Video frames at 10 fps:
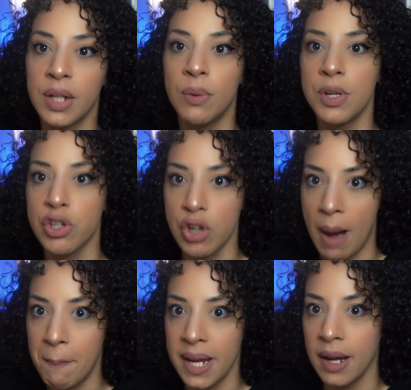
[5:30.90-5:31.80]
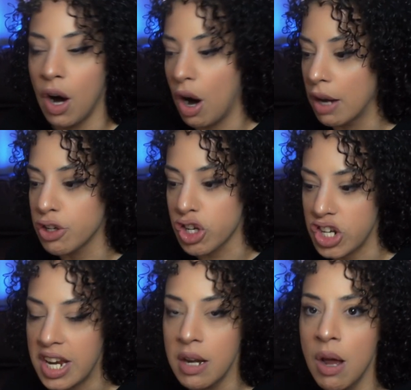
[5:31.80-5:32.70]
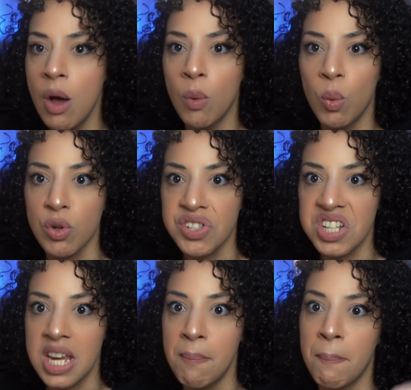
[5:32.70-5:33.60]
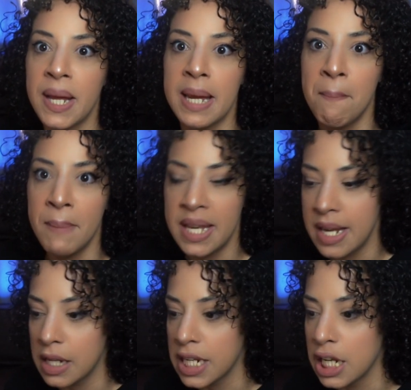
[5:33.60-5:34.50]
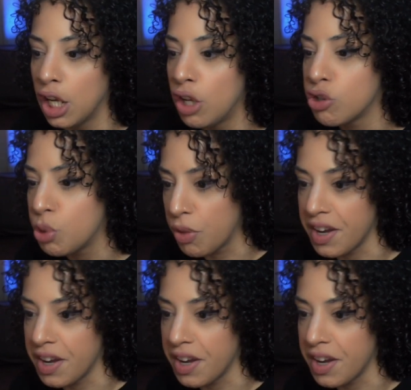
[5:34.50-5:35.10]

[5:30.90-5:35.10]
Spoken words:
who is shopping on Shein will skip immediately to the